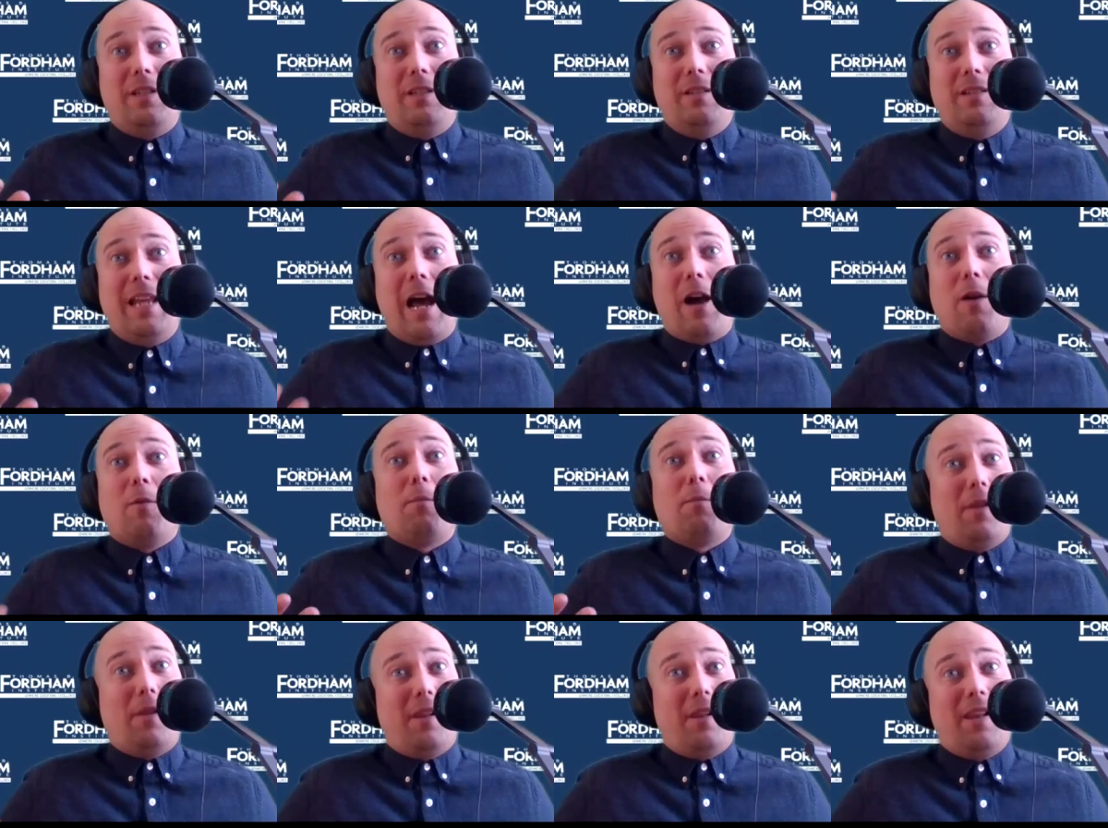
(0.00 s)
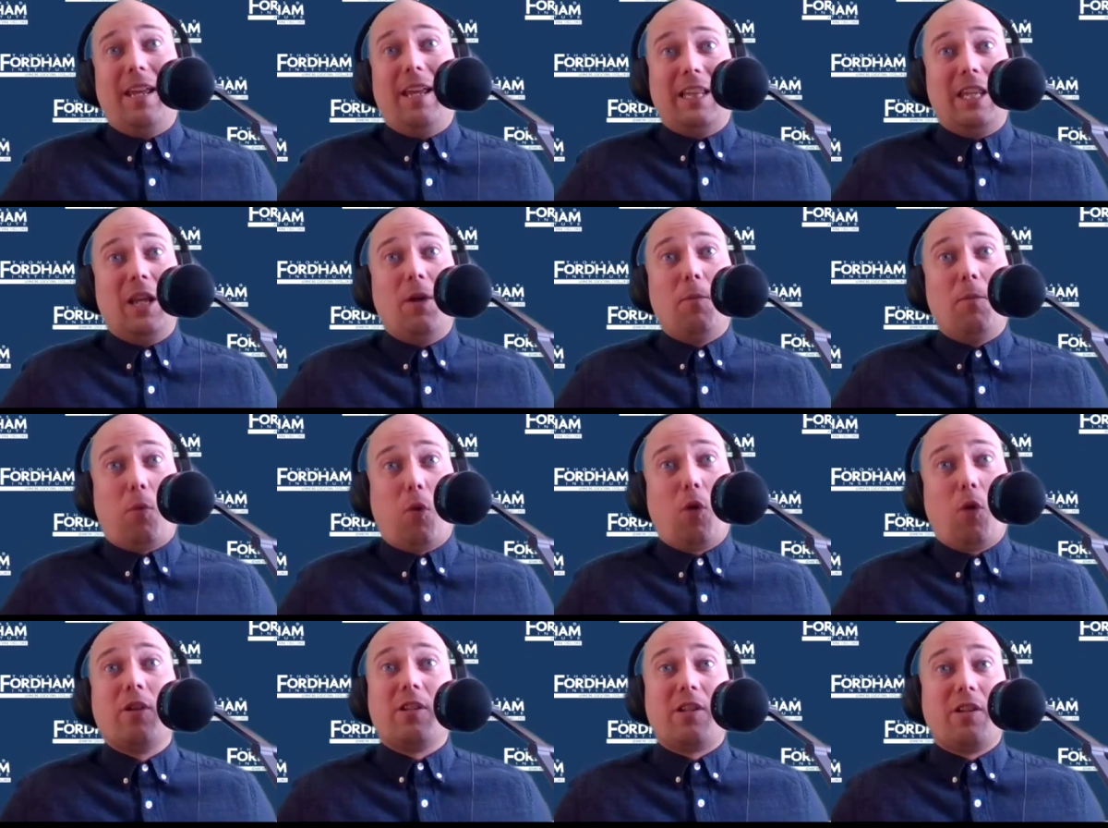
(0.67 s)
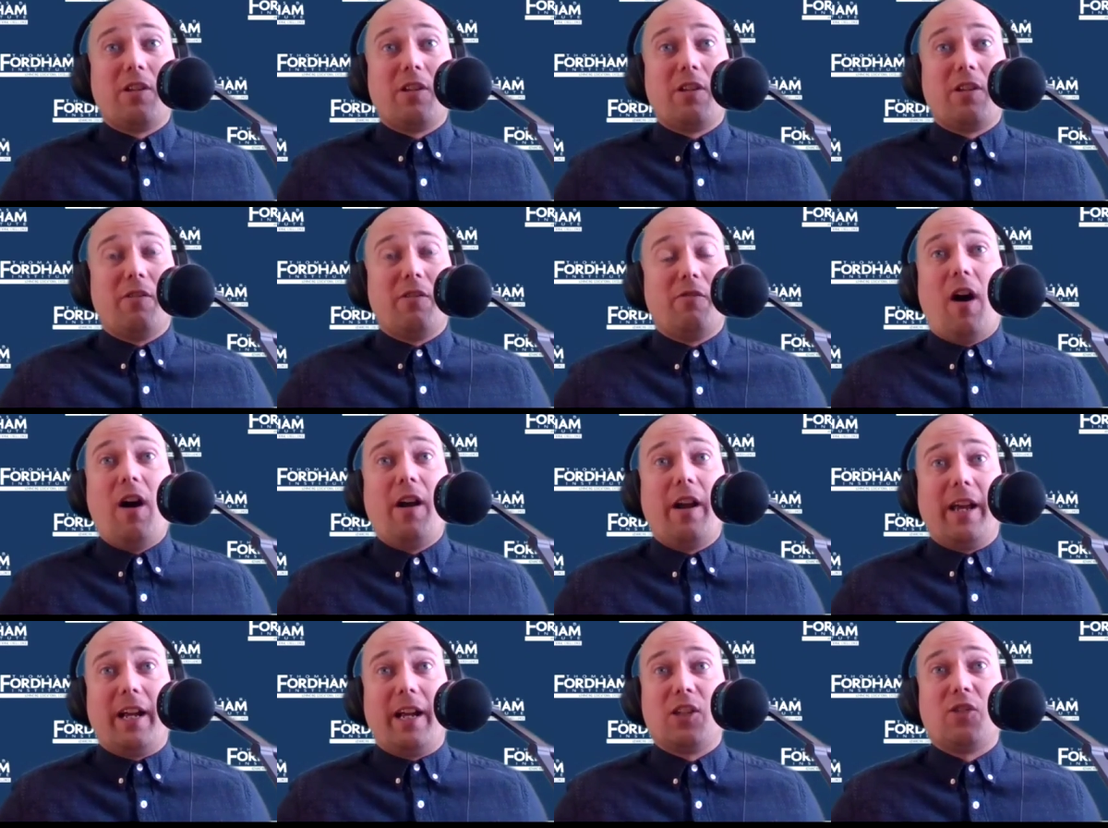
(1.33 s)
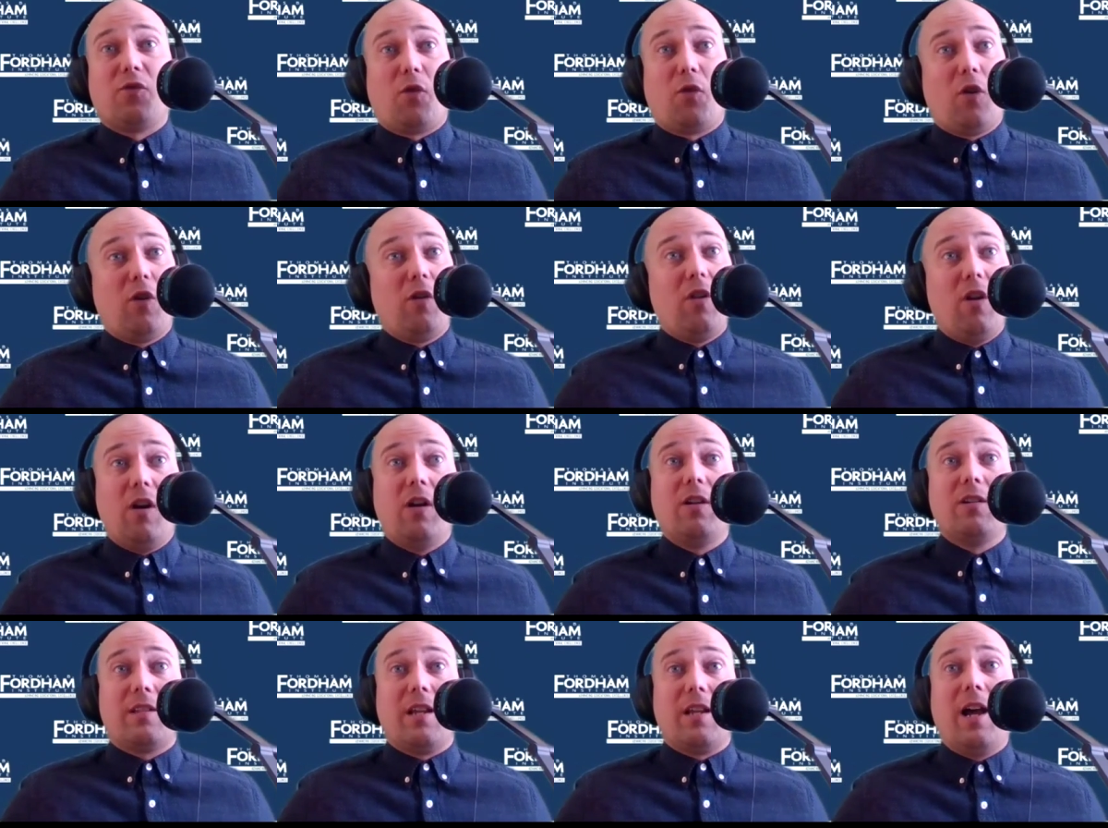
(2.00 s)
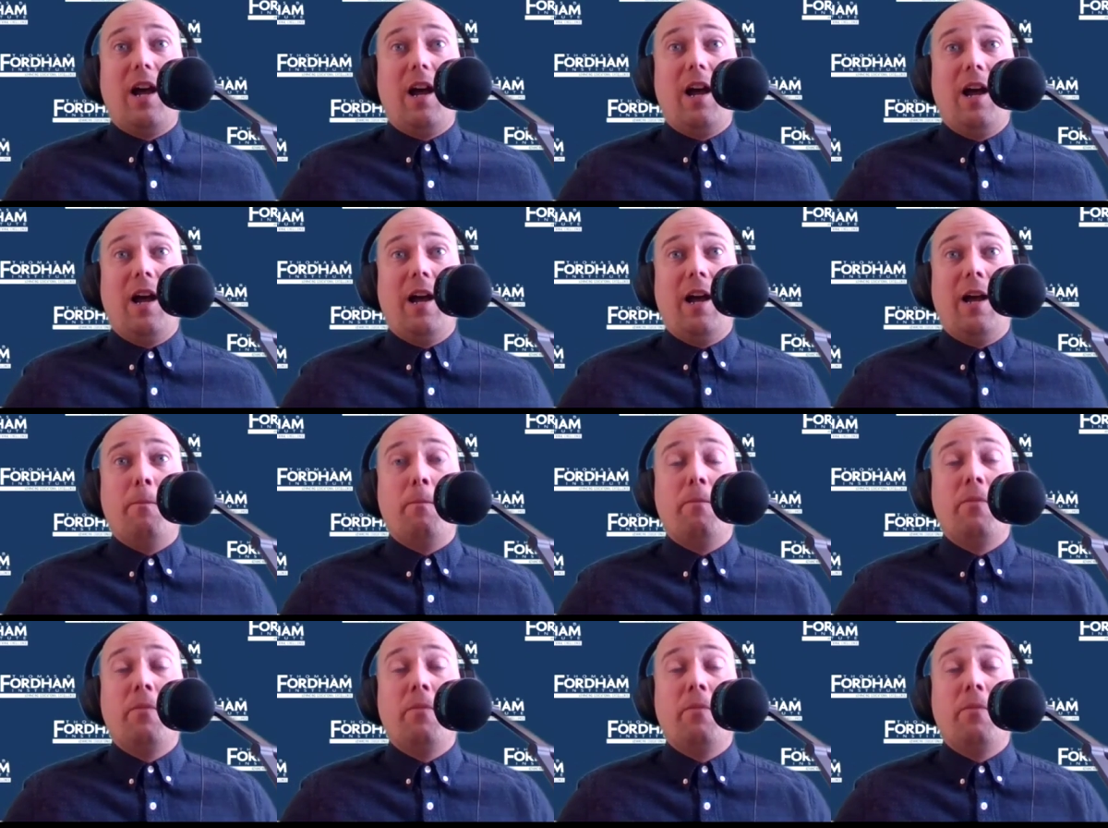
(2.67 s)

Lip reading: downplaying the importance of phonics for a long time